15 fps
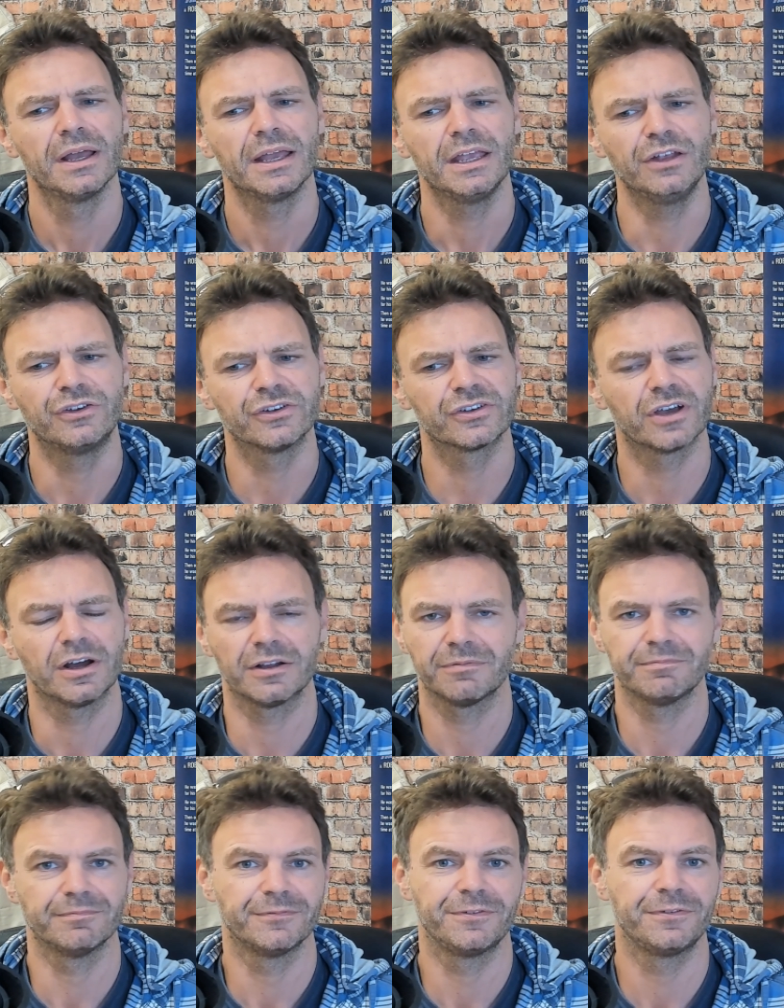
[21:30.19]
You just got to
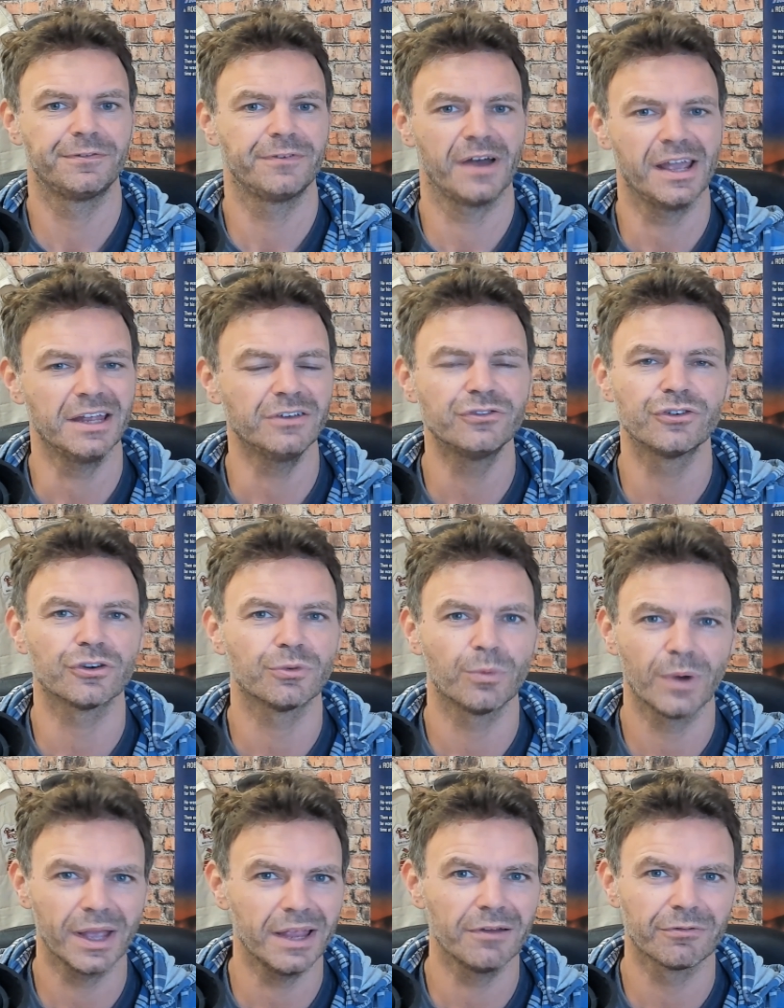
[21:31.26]
find your
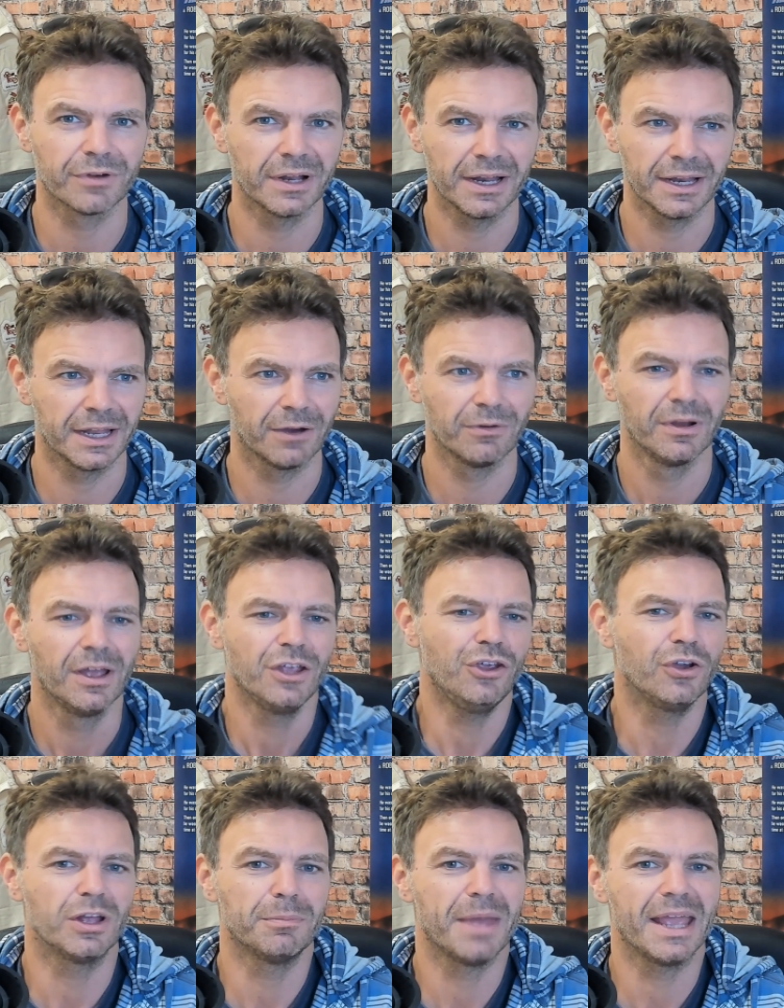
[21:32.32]
way really now. You
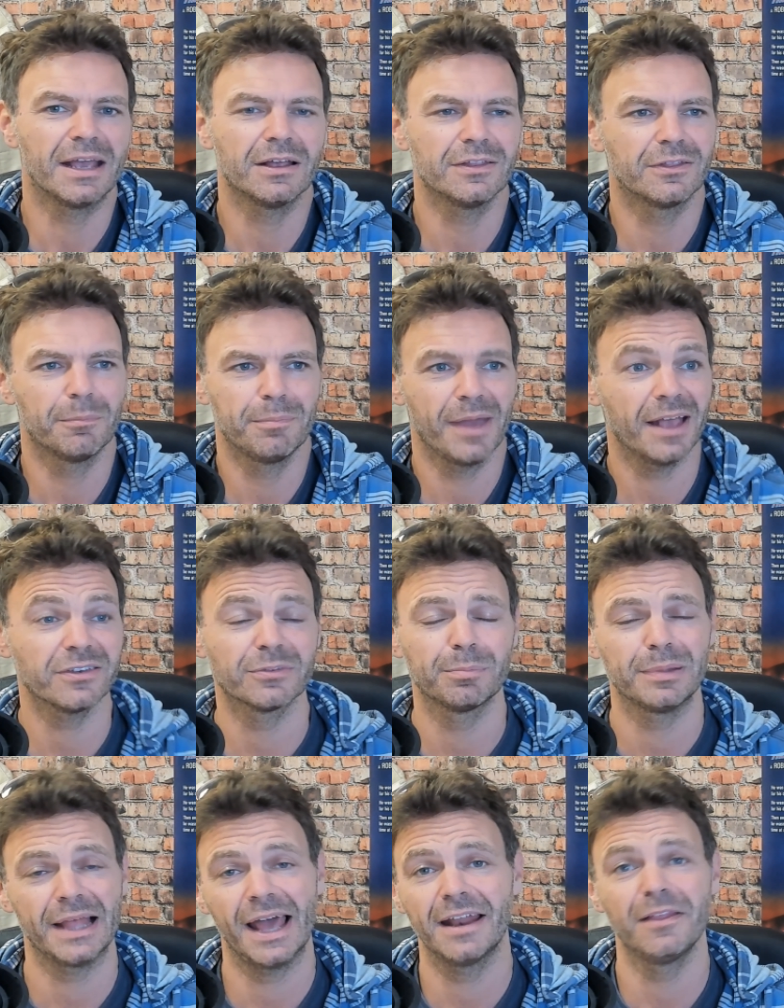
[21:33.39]
can make the best
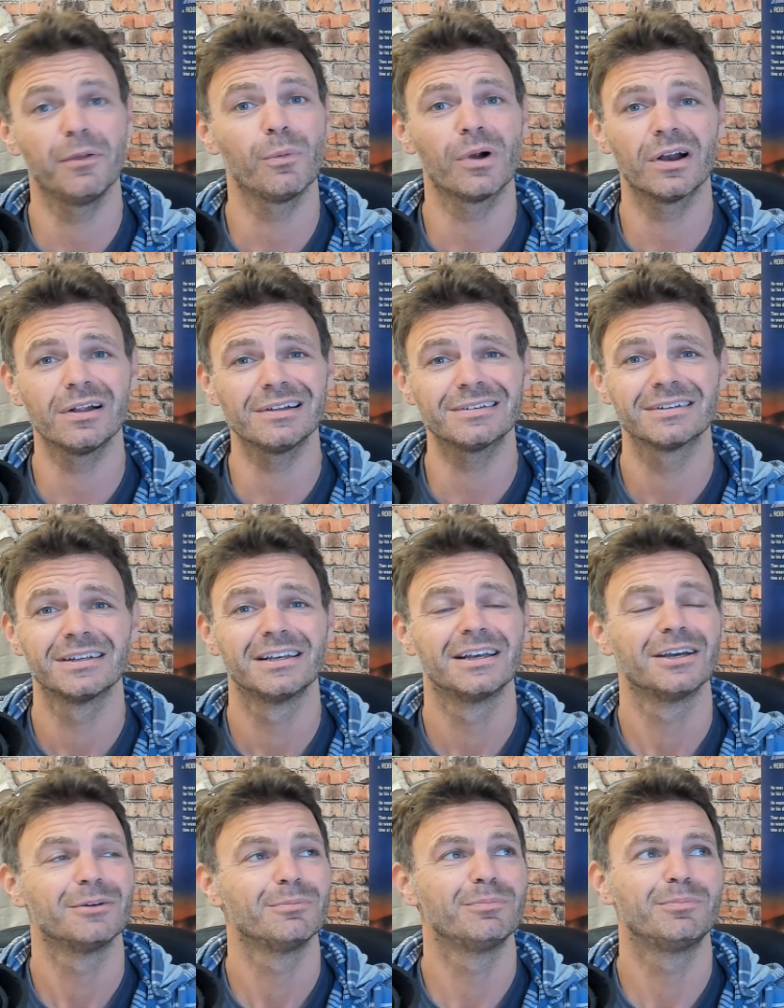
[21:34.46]
plan in the world,
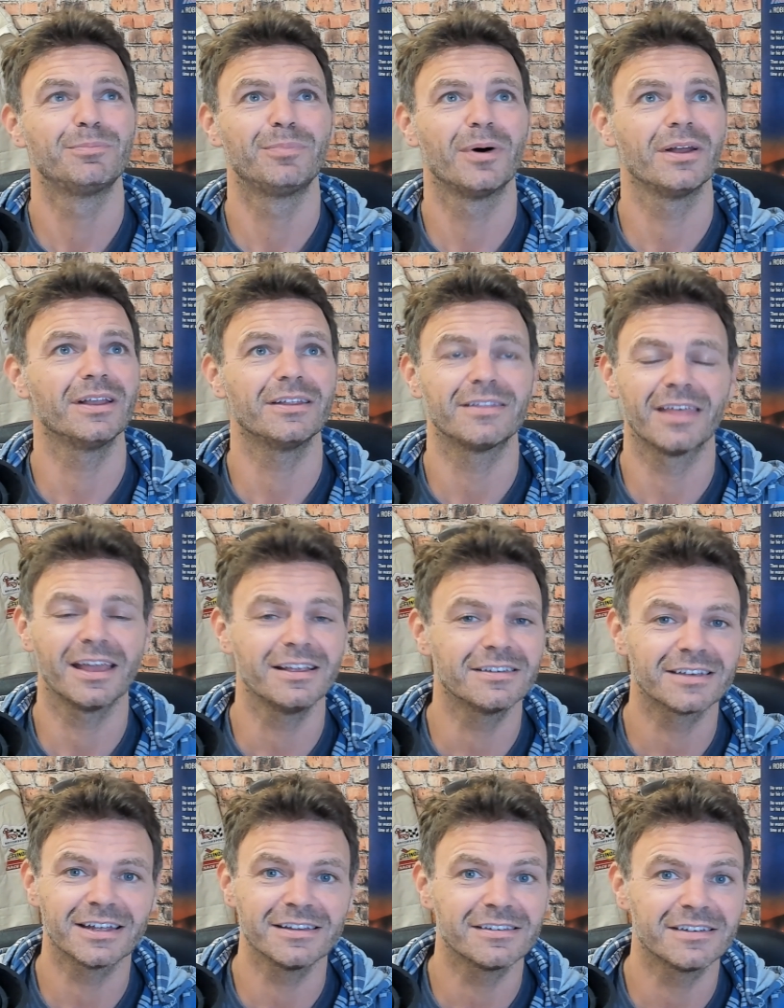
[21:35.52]
but things
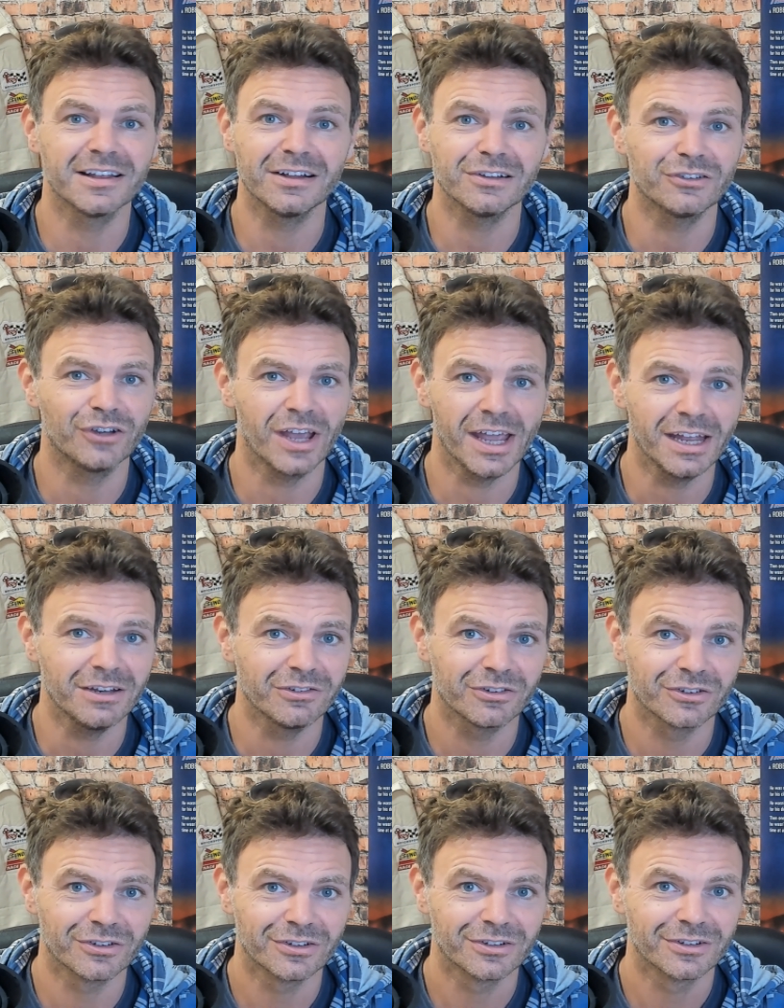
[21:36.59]
can still
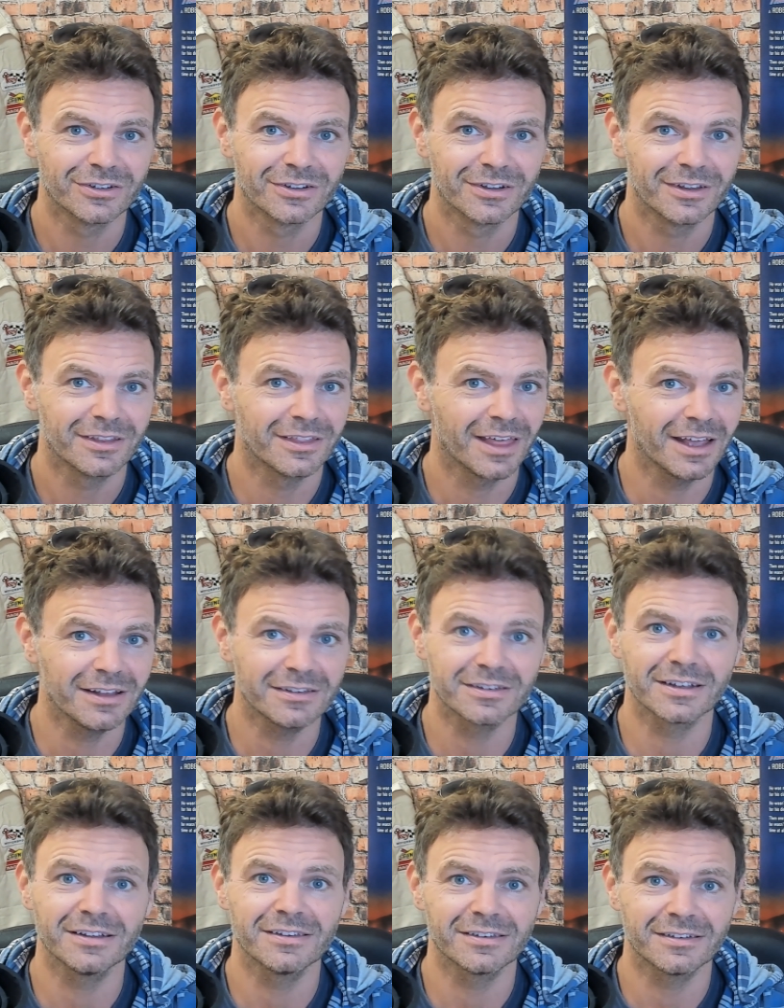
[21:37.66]
change. Things
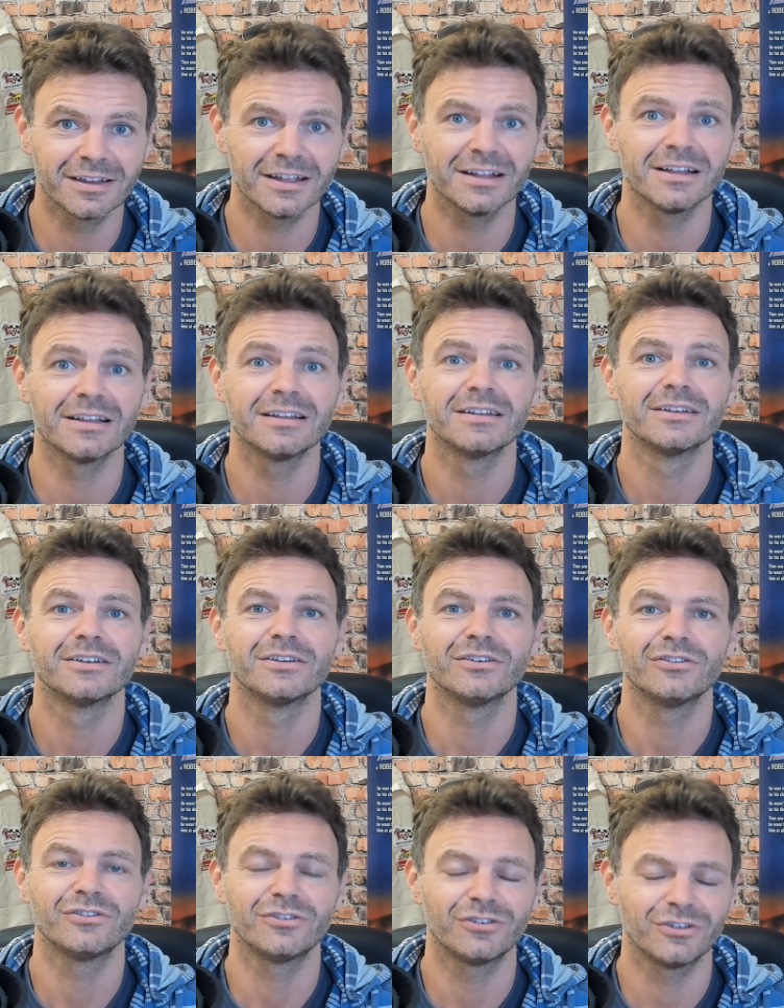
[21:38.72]
can still
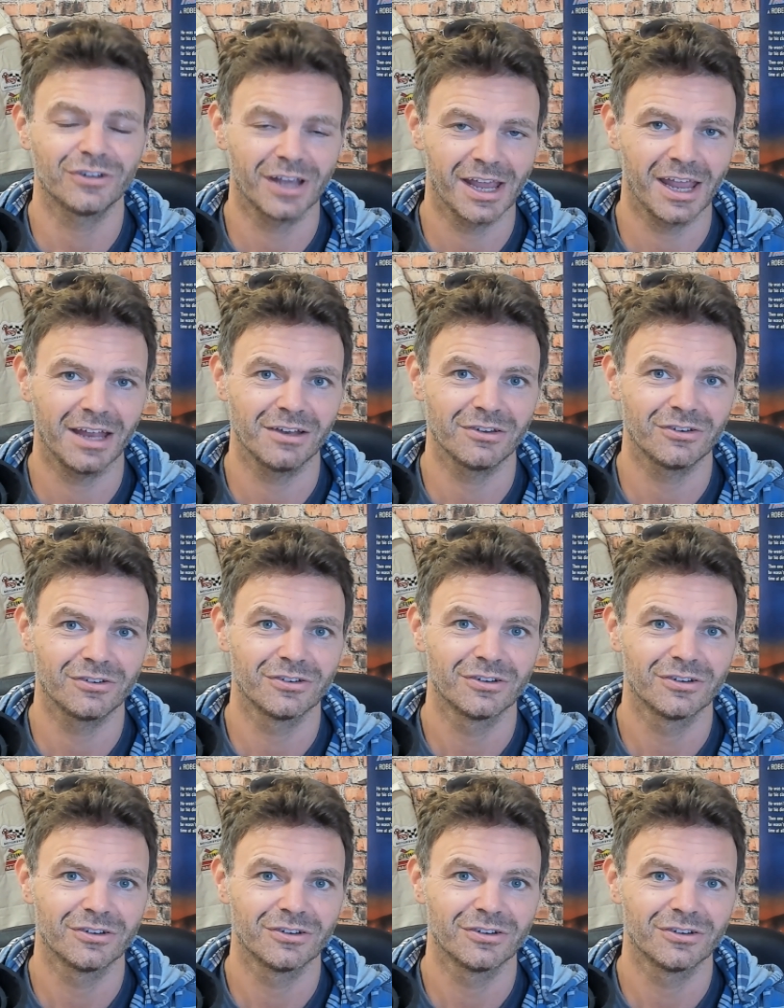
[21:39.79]
change.